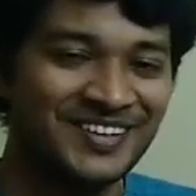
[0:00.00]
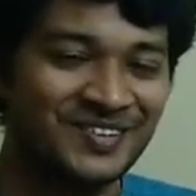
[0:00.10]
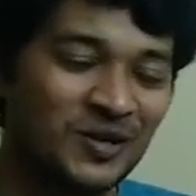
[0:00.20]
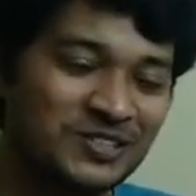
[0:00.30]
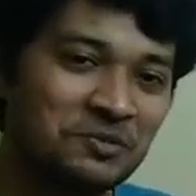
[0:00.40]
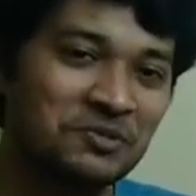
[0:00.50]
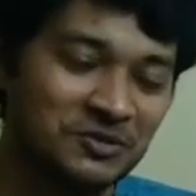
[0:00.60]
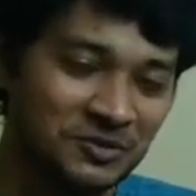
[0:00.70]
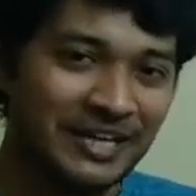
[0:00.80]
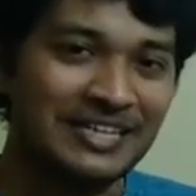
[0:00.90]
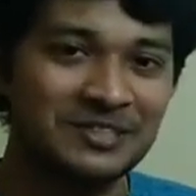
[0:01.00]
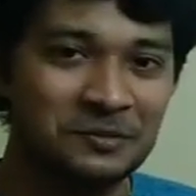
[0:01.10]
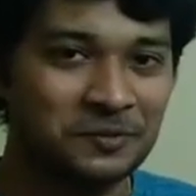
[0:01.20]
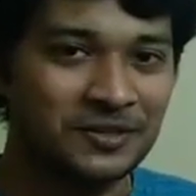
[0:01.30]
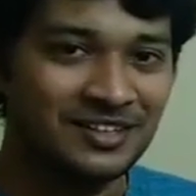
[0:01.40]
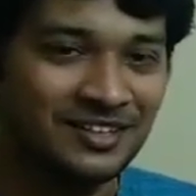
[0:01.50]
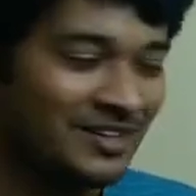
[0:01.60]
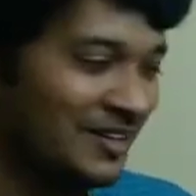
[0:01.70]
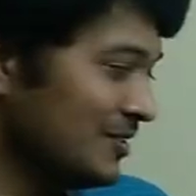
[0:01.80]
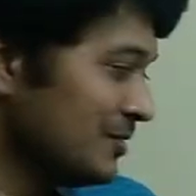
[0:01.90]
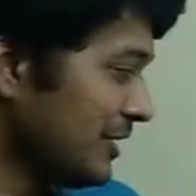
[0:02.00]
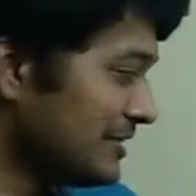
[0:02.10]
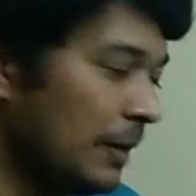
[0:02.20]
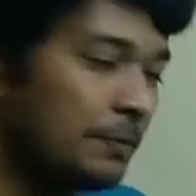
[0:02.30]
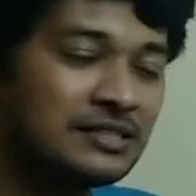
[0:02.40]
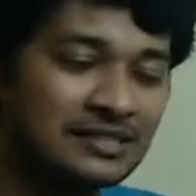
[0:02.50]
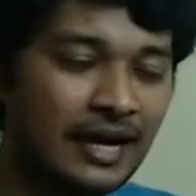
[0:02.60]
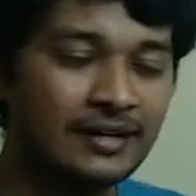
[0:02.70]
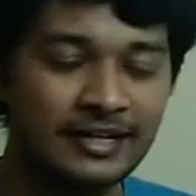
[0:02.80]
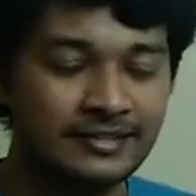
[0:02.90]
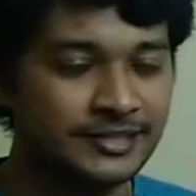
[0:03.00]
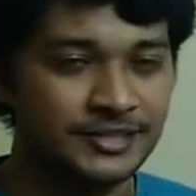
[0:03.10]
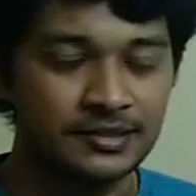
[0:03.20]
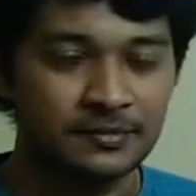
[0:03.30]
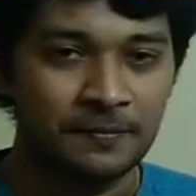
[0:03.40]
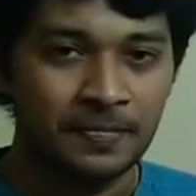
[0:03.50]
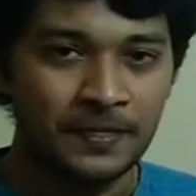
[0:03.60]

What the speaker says: the concept is also very simple. So for example, standardization.